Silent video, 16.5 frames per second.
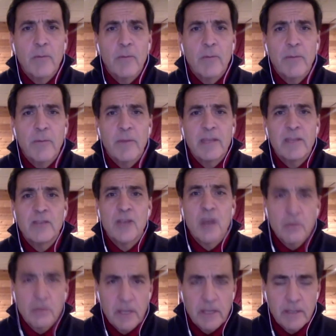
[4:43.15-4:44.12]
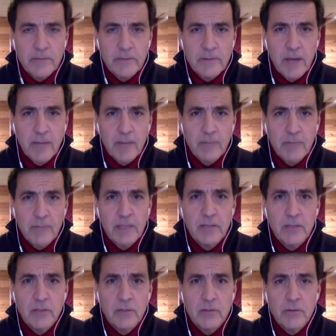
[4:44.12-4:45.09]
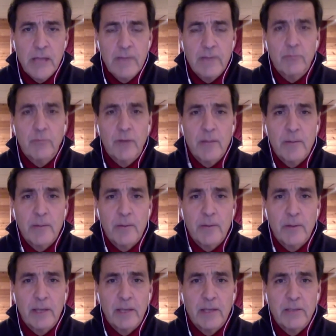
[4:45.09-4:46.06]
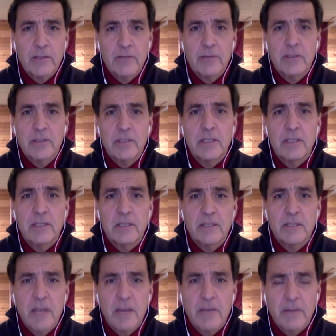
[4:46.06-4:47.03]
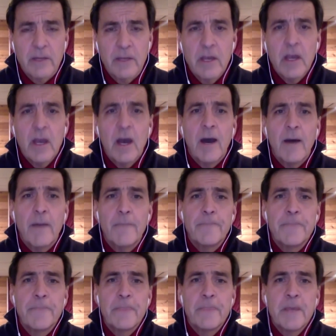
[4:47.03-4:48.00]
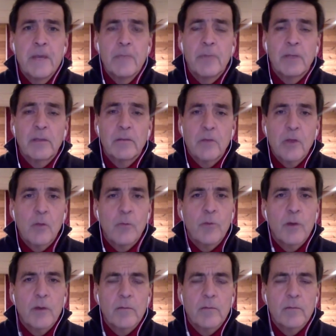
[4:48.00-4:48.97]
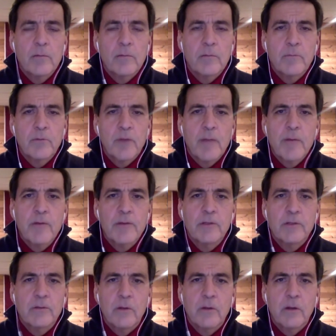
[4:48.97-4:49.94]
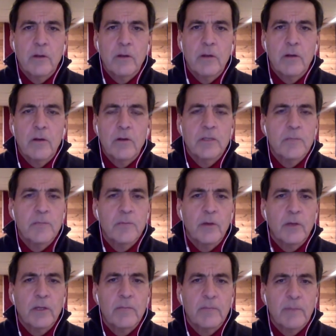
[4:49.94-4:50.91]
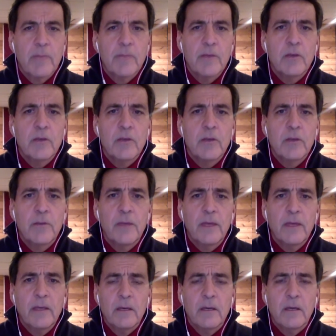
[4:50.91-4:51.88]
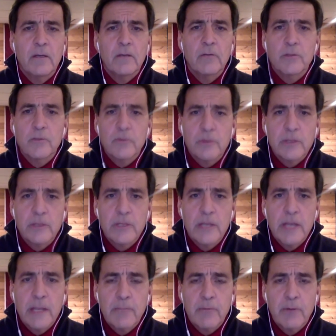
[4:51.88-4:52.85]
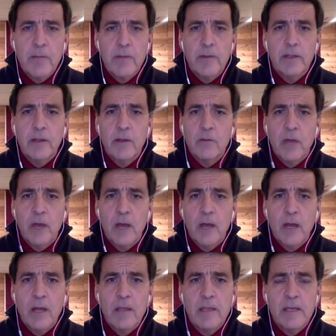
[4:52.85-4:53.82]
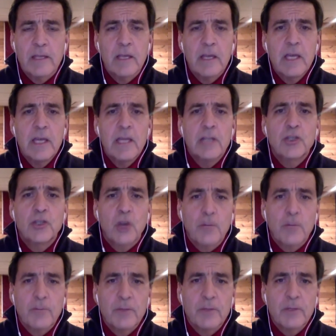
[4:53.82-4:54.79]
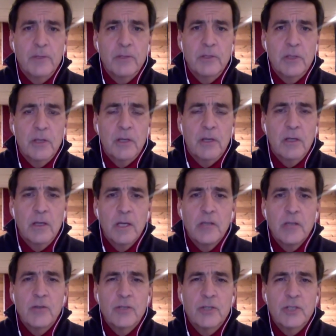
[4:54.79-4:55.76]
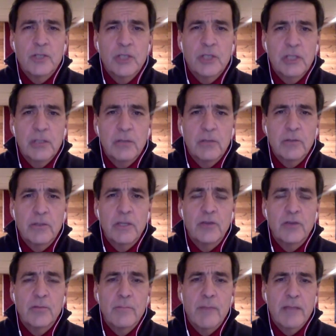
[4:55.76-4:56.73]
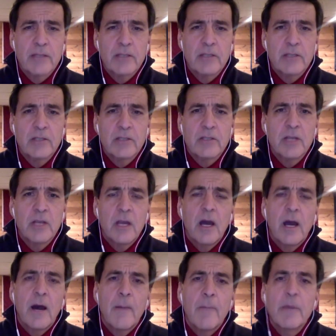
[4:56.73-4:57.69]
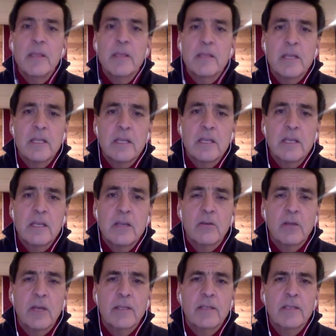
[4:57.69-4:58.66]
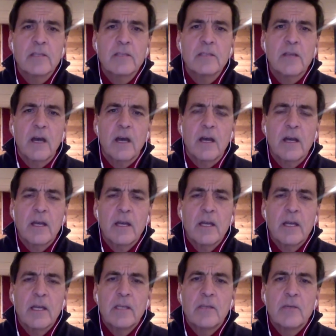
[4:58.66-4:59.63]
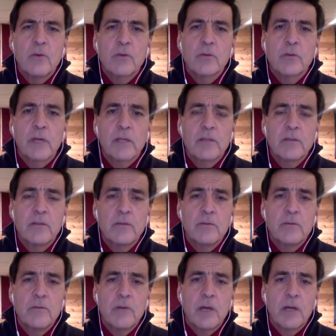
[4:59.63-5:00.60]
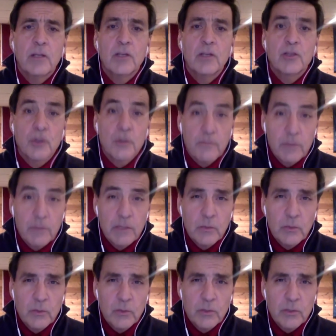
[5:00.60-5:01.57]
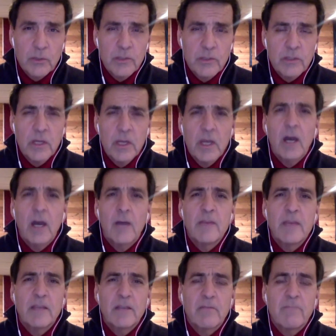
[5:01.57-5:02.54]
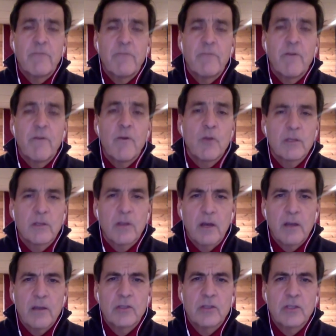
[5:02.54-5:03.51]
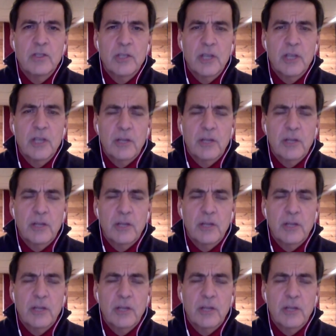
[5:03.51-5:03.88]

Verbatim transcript: I thought it made no sense for Tom Kean Jr. to have a primary last year in CD7. Um, but you know, uh, primaries are are, are typical uh, can, can, be a good thing. Uh, Chris Christie had a primary in 09. I think it it sharpens uh, your skills and your message. Um, but in, in, a year like this, uh, you also get to uh, conserve resources. Uh, you get to focus on the, the